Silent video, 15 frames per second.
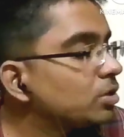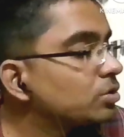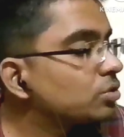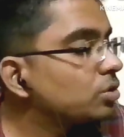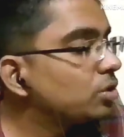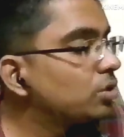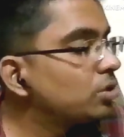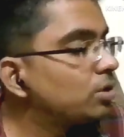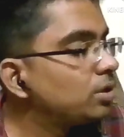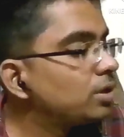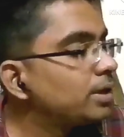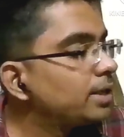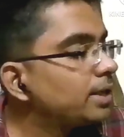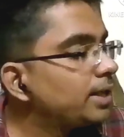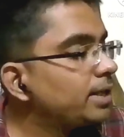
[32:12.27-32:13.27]
So
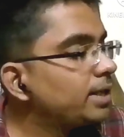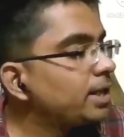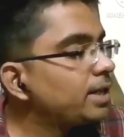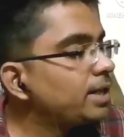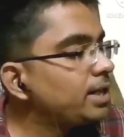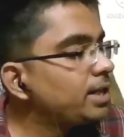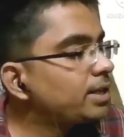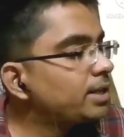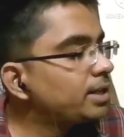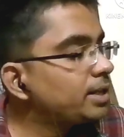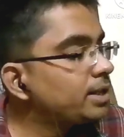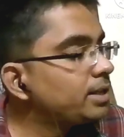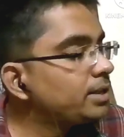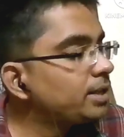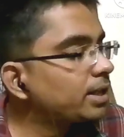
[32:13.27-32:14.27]

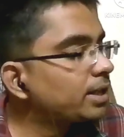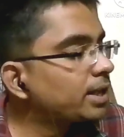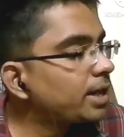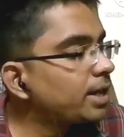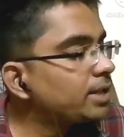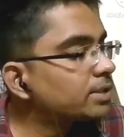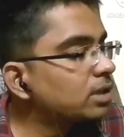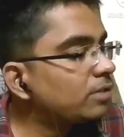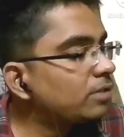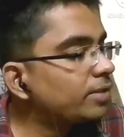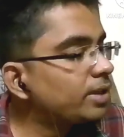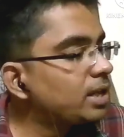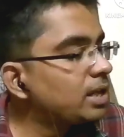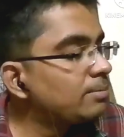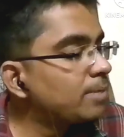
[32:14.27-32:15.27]
in the case of
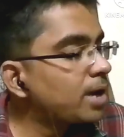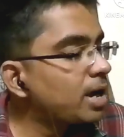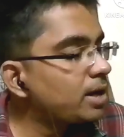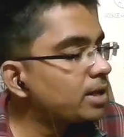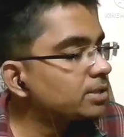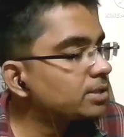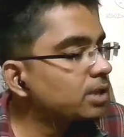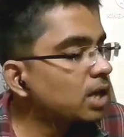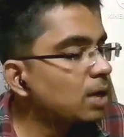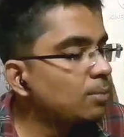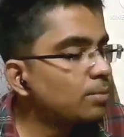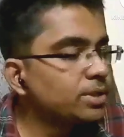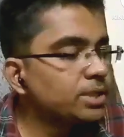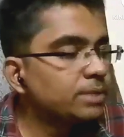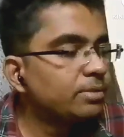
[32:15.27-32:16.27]
any marriage
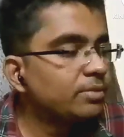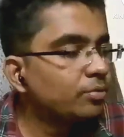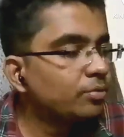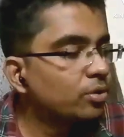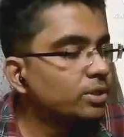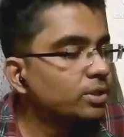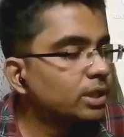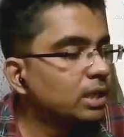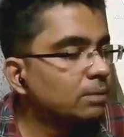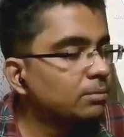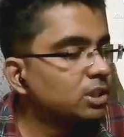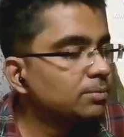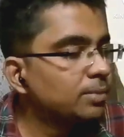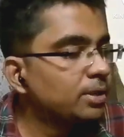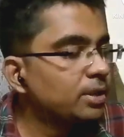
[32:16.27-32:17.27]
solemnized before the
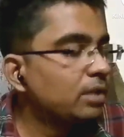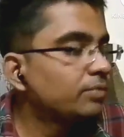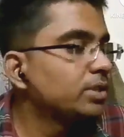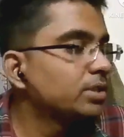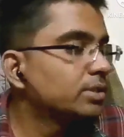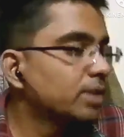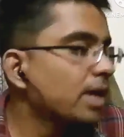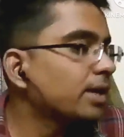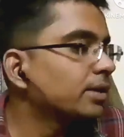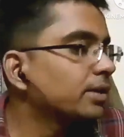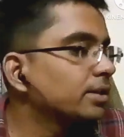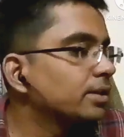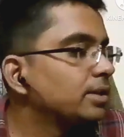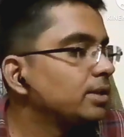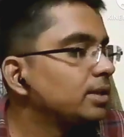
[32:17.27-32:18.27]
commencement of this act,
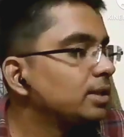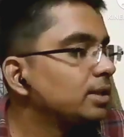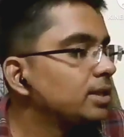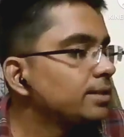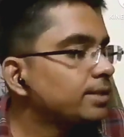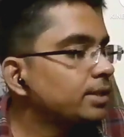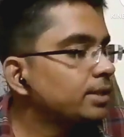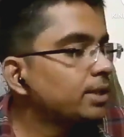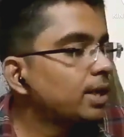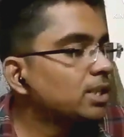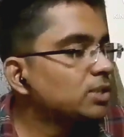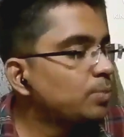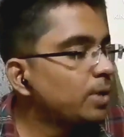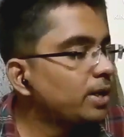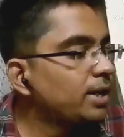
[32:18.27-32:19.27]
that the
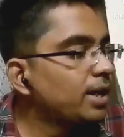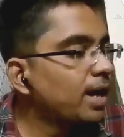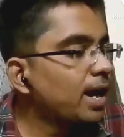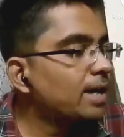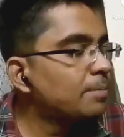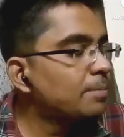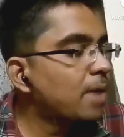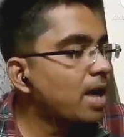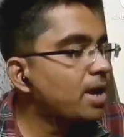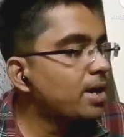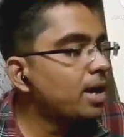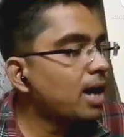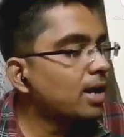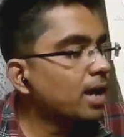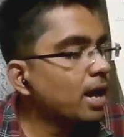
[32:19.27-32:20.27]
husband had married
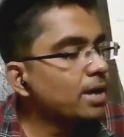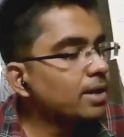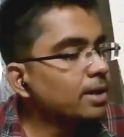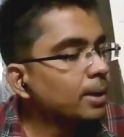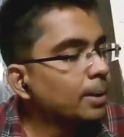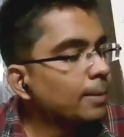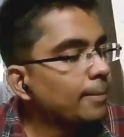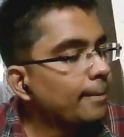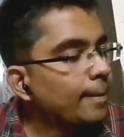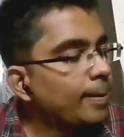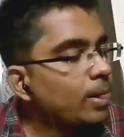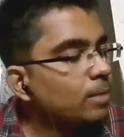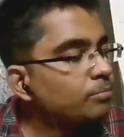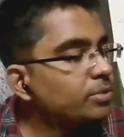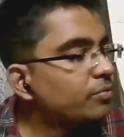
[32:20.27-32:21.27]
again
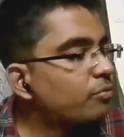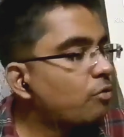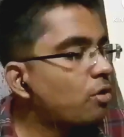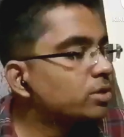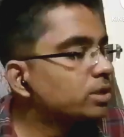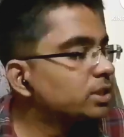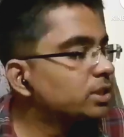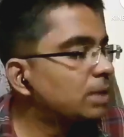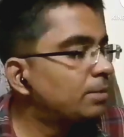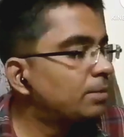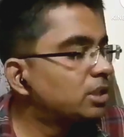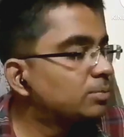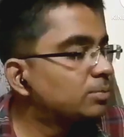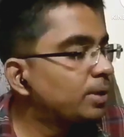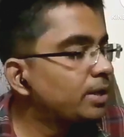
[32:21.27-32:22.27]
before such
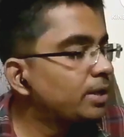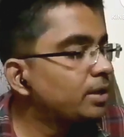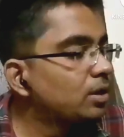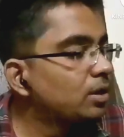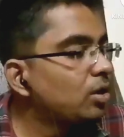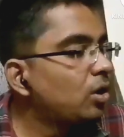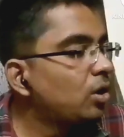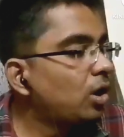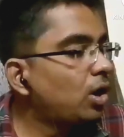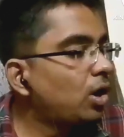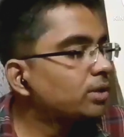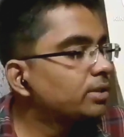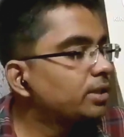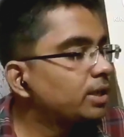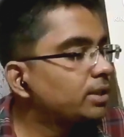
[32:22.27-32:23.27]
commencement,
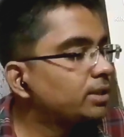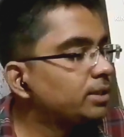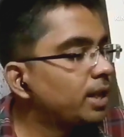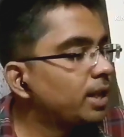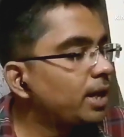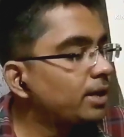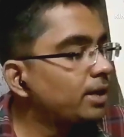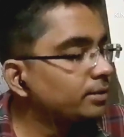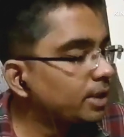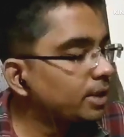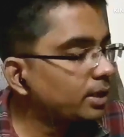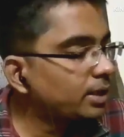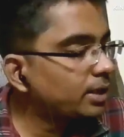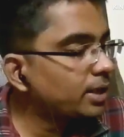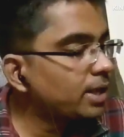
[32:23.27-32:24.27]
or that
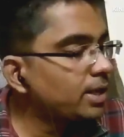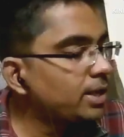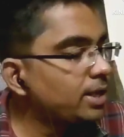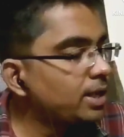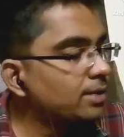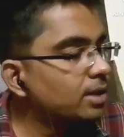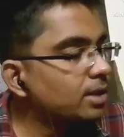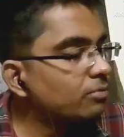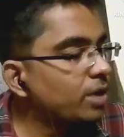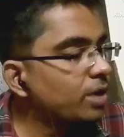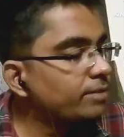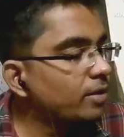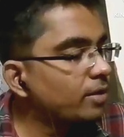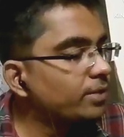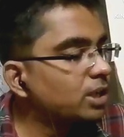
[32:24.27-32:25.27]
any other
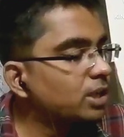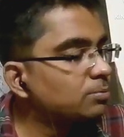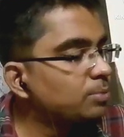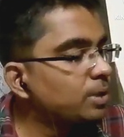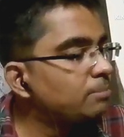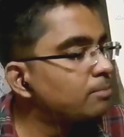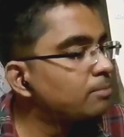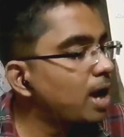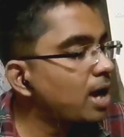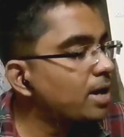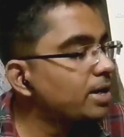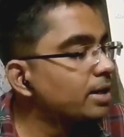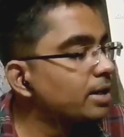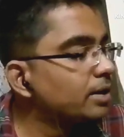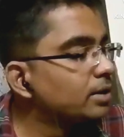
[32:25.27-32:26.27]
wife of the husband
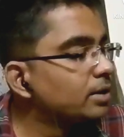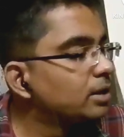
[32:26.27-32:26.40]
married